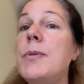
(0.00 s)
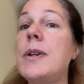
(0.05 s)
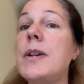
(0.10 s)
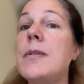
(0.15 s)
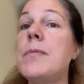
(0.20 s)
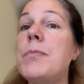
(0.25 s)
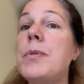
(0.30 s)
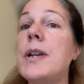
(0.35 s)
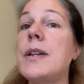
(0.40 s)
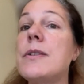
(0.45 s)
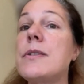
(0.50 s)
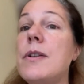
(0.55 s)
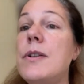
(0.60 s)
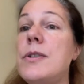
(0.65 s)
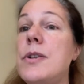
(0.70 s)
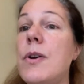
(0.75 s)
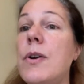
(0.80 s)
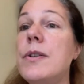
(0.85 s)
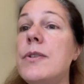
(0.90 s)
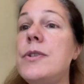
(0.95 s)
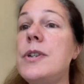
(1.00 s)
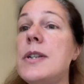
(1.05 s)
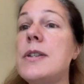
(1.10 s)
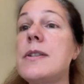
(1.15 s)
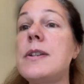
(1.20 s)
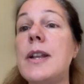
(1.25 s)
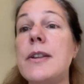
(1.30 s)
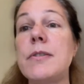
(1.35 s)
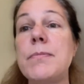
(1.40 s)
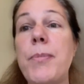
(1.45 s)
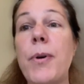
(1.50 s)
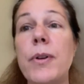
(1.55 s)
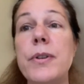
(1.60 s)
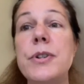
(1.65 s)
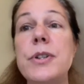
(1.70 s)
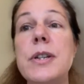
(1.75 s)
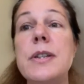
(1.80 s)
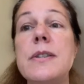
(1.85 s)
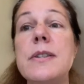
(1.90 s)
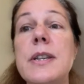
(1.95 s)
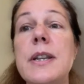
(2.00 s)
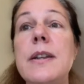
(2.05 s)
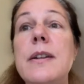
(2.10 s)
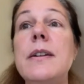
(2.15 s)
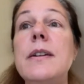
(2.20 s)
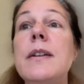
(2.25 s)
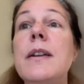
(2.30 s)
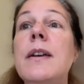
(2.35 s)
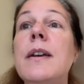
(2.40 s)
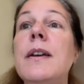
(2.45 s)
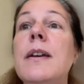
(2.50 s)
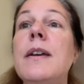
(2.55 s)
we can bring sociologists and anthropologists in,